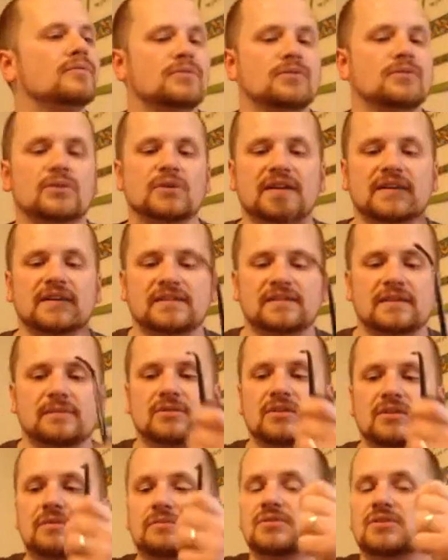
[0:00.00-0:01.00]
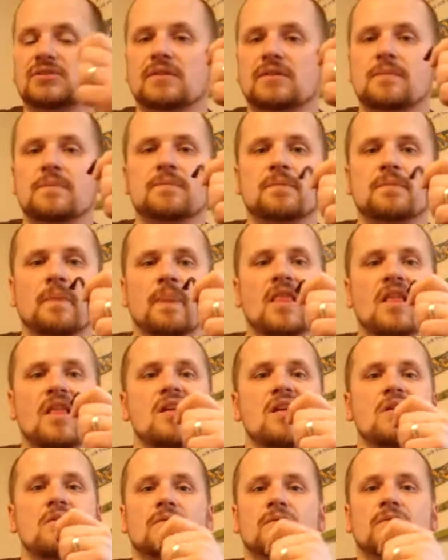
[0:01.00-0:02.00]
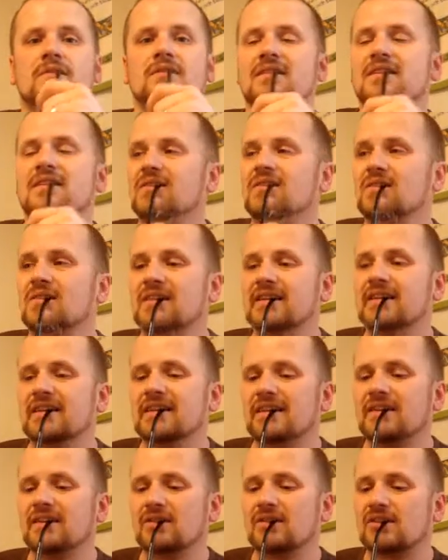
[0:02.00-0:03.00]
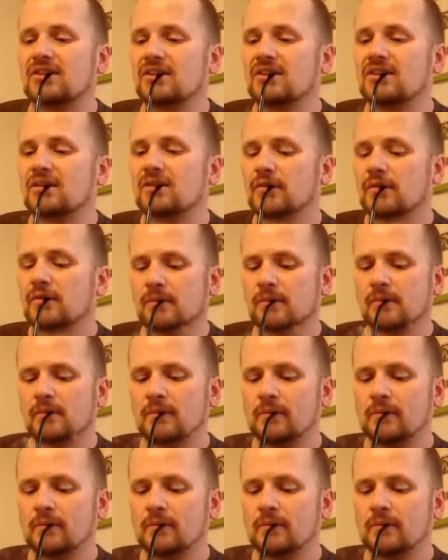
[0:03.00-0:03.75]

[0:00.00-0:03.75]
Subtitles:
flu-like symptoms. I don't inhale, so.